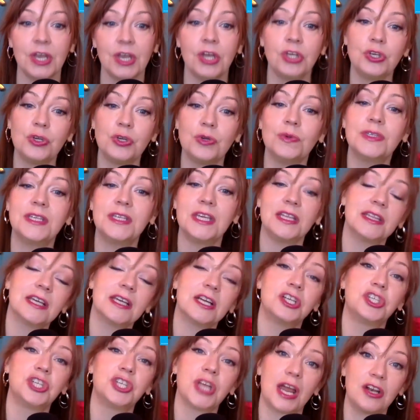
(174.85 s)
using
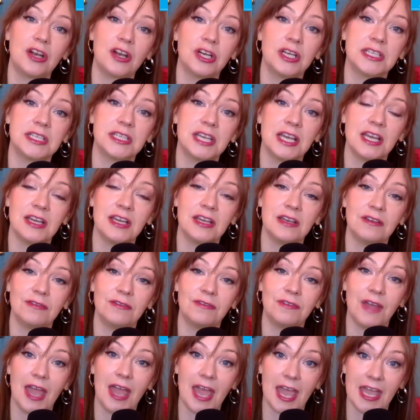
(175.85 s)
their generative
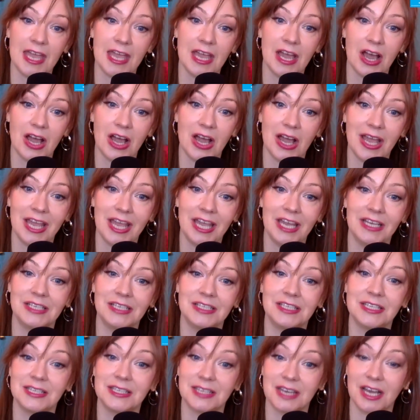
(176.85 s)
AI
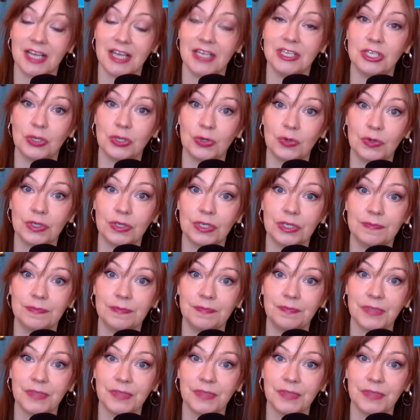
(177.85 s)
design tool.